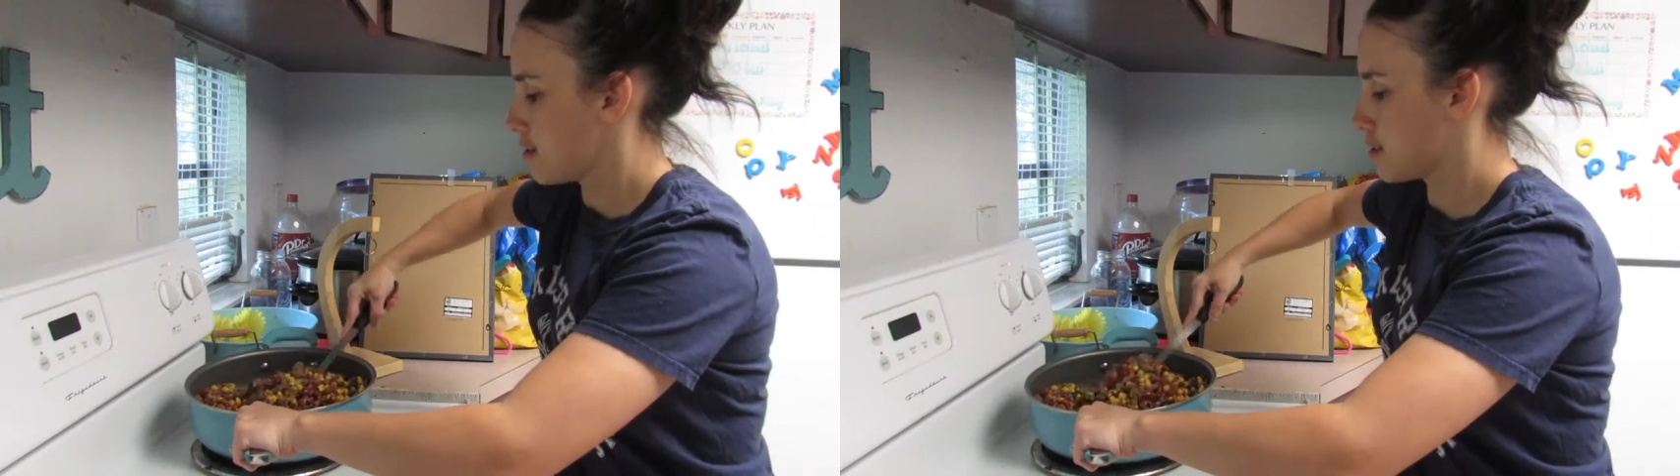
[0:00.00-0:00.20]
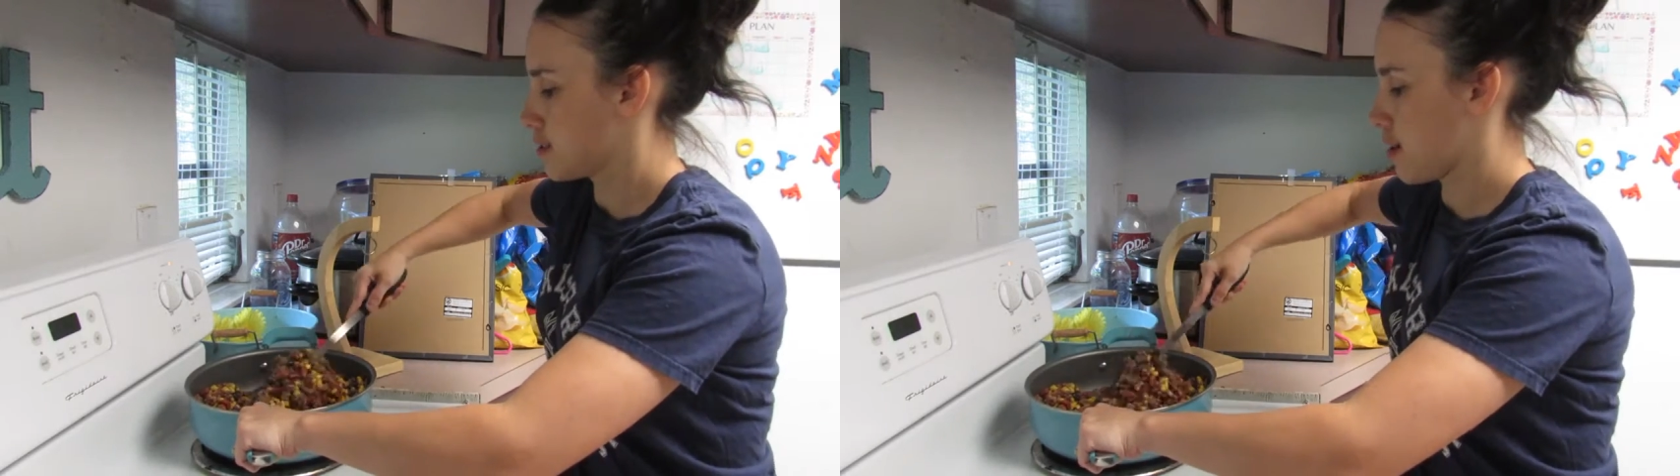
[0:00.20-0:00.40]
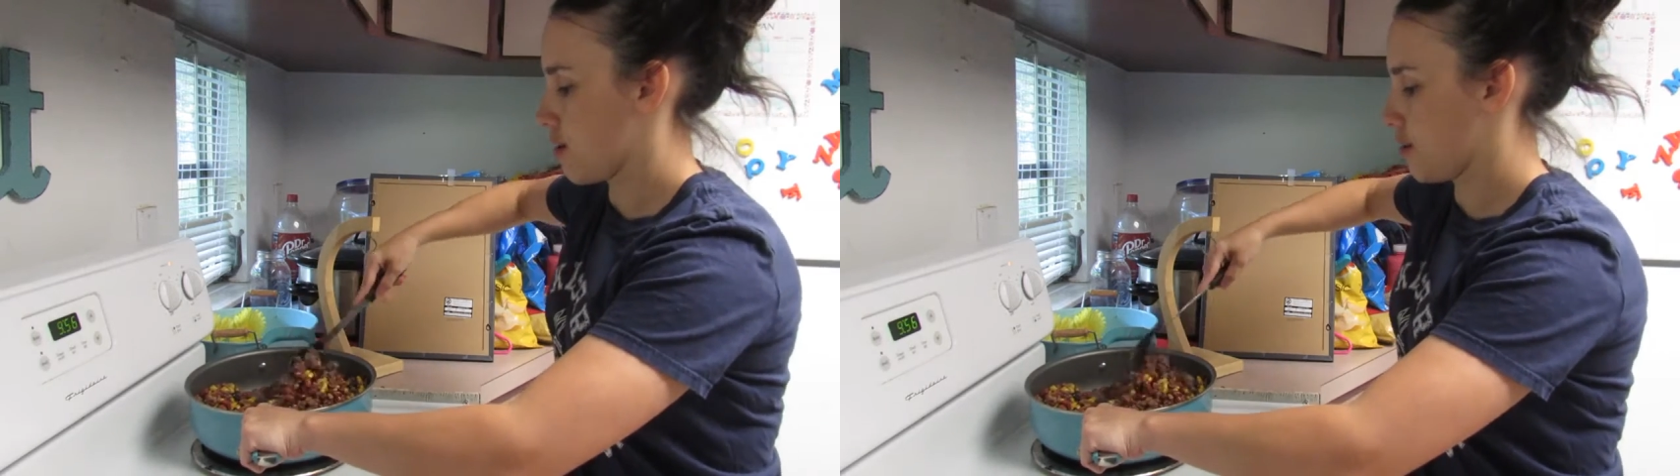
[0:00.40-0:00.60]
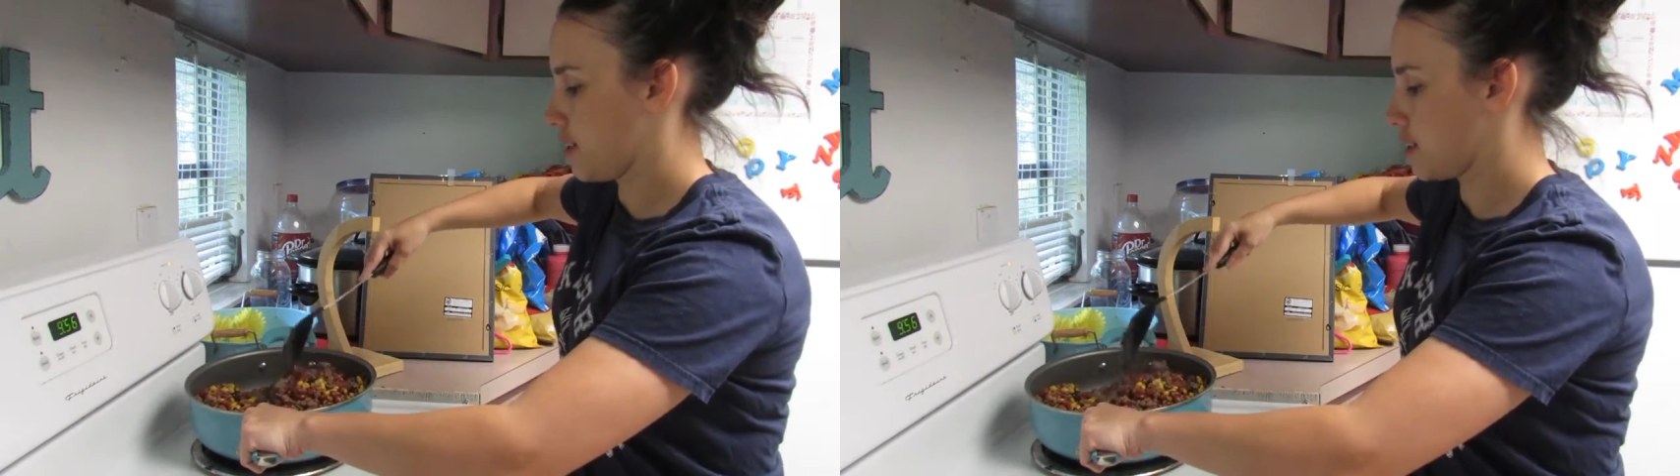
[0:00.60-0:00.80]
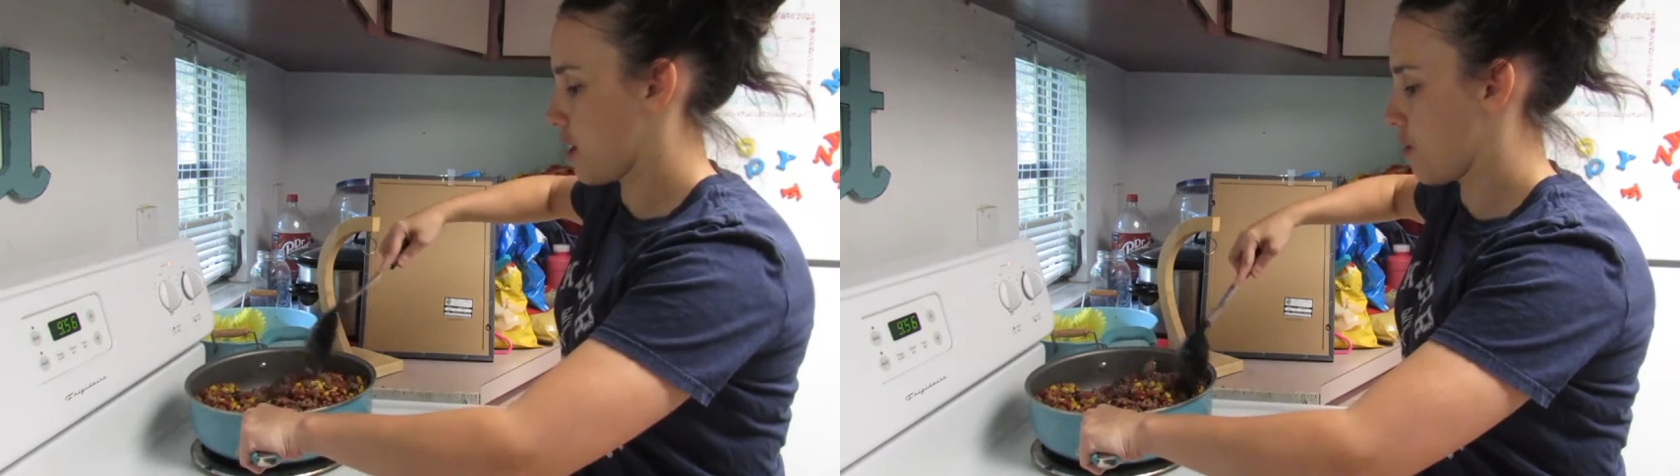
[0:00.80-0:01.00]
So
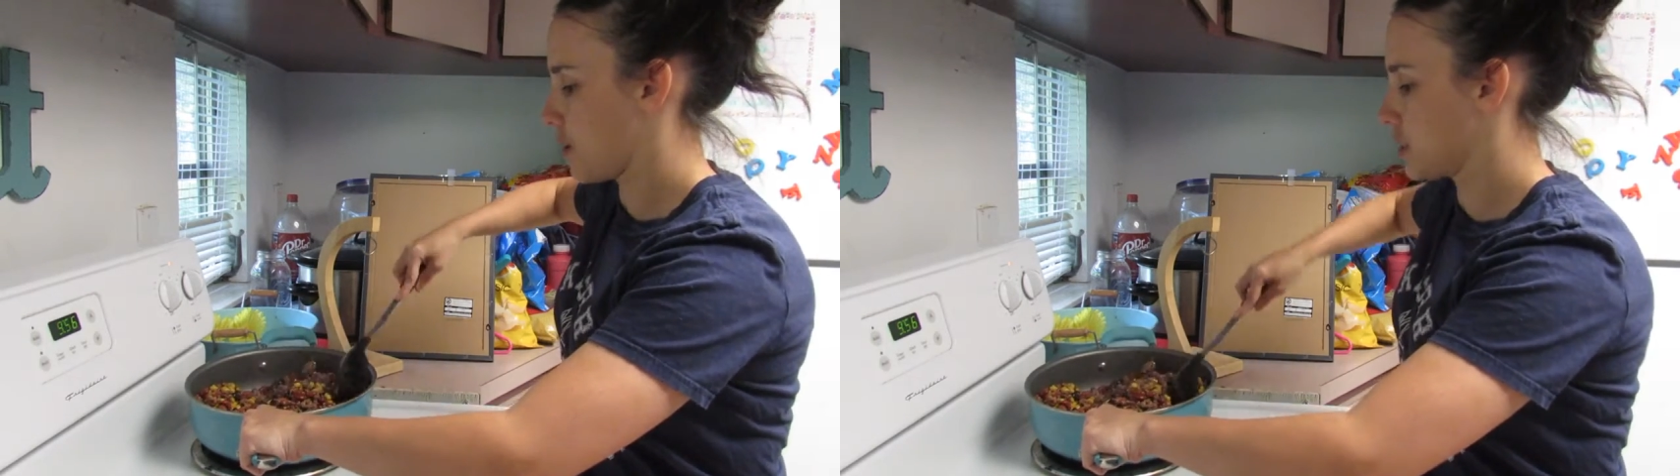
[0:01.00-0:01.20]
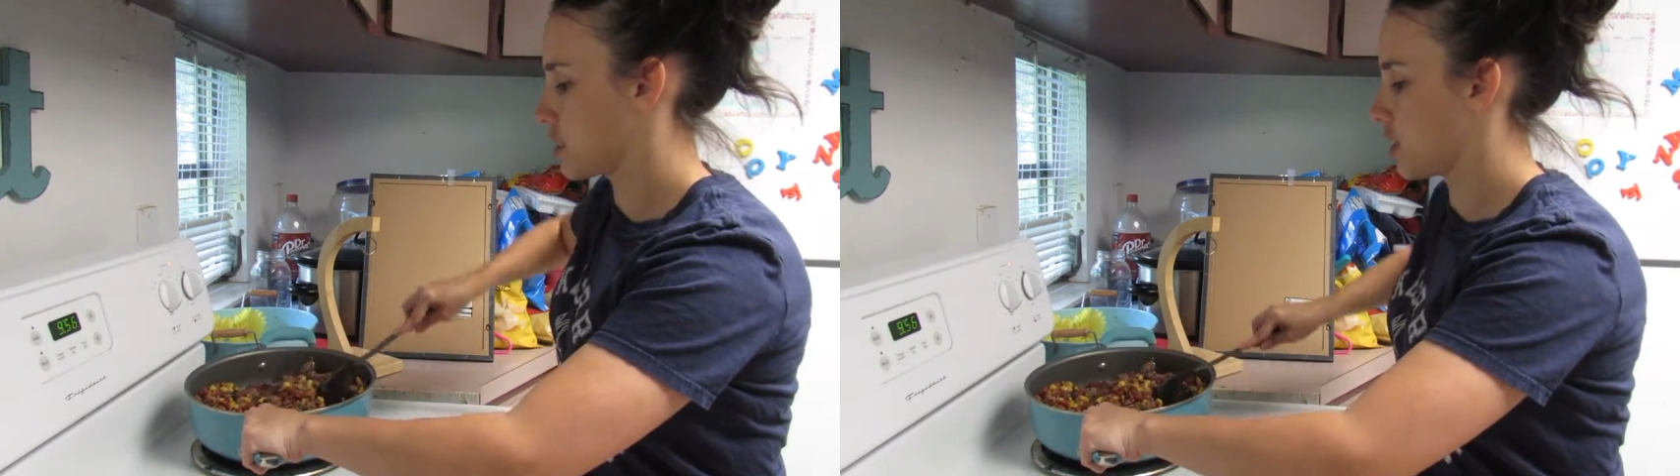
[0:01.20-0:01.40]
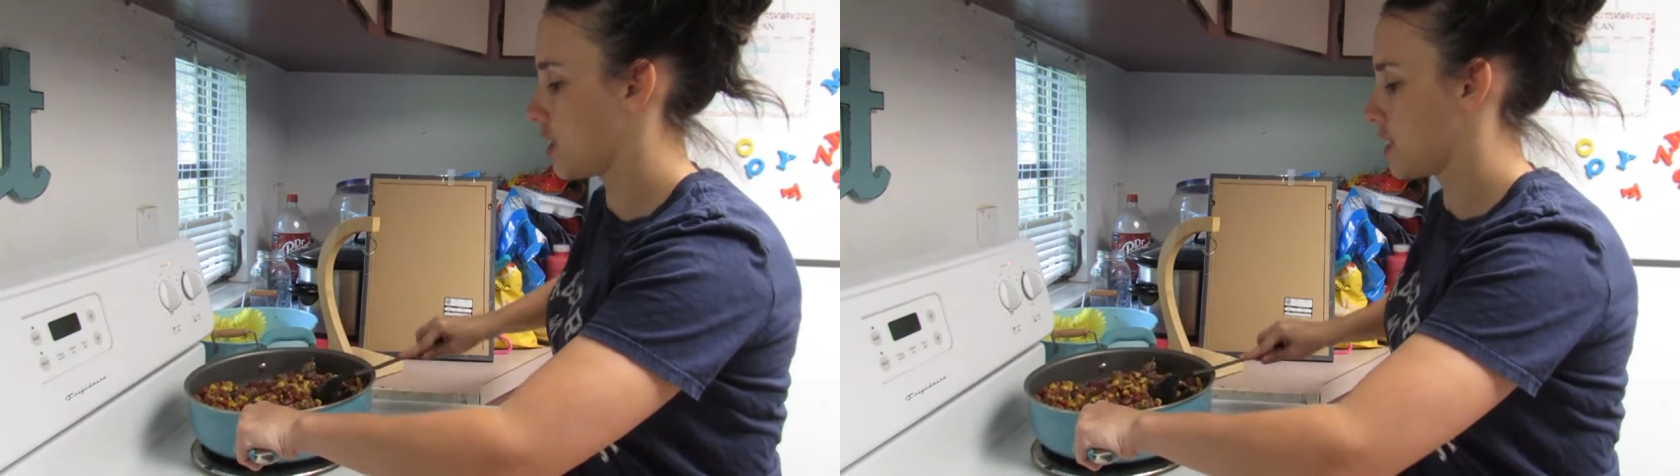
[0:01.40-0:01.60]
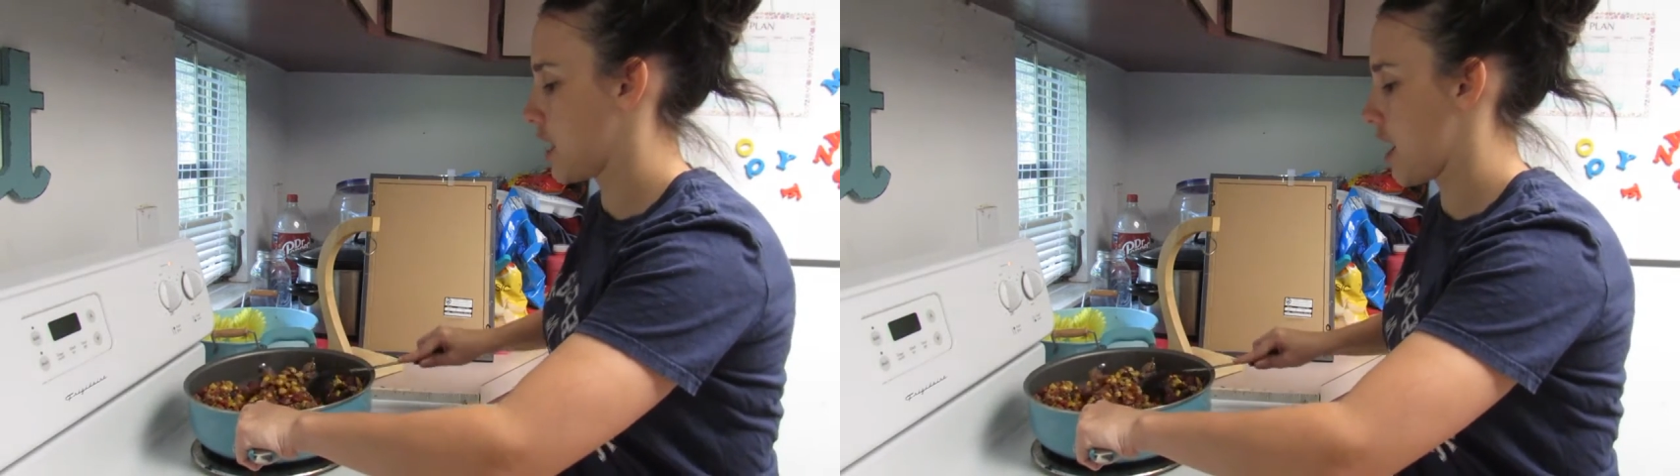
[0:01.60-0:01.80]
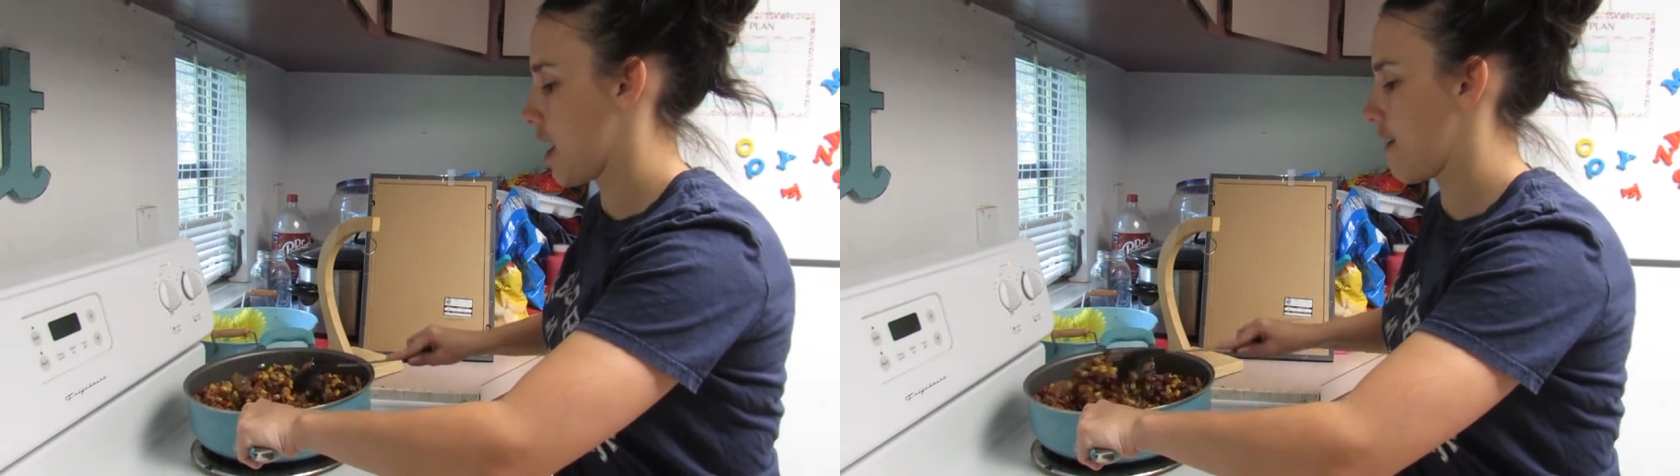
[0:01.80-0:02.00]
it's always good to
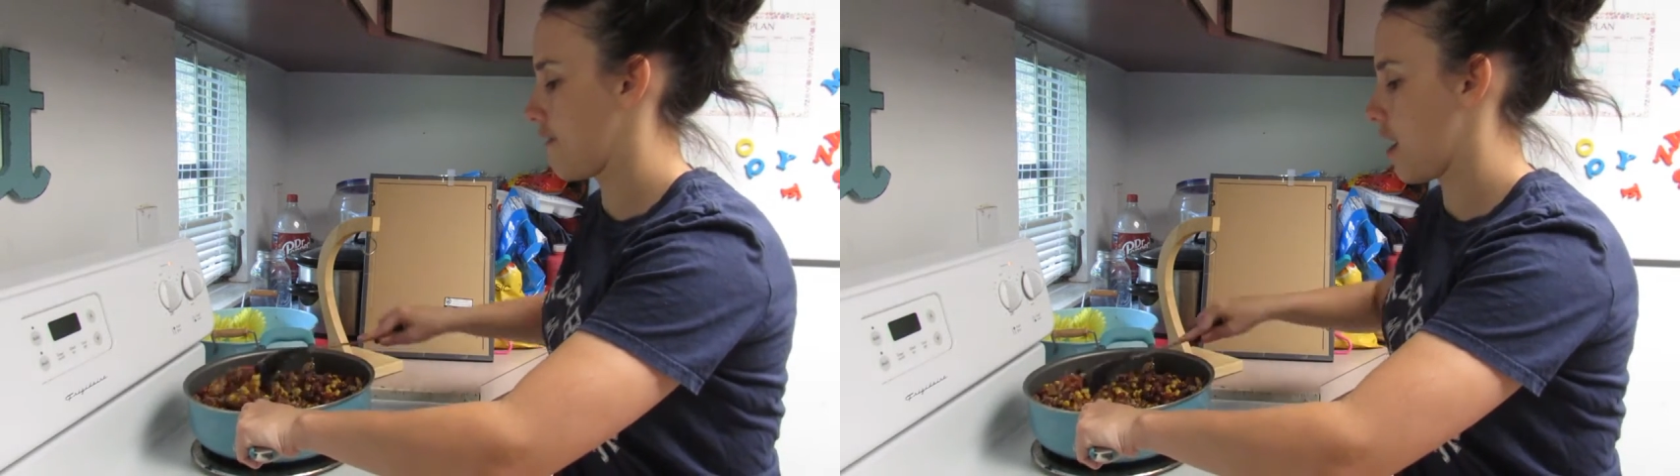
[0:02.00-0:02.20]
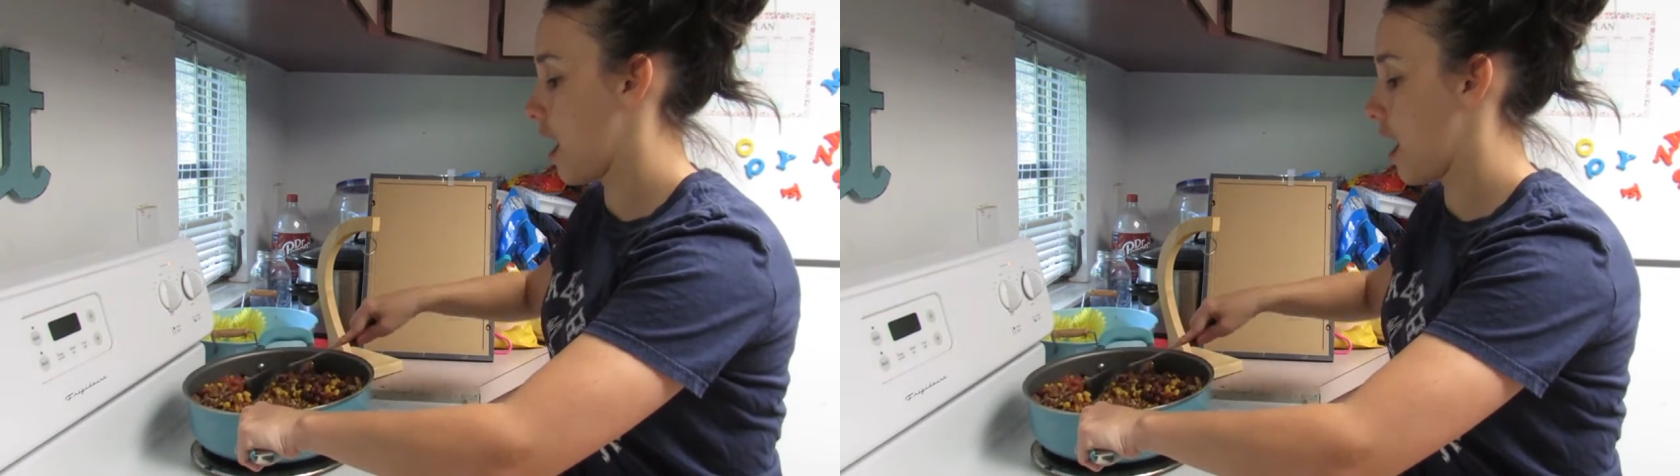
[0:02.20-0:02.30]
have,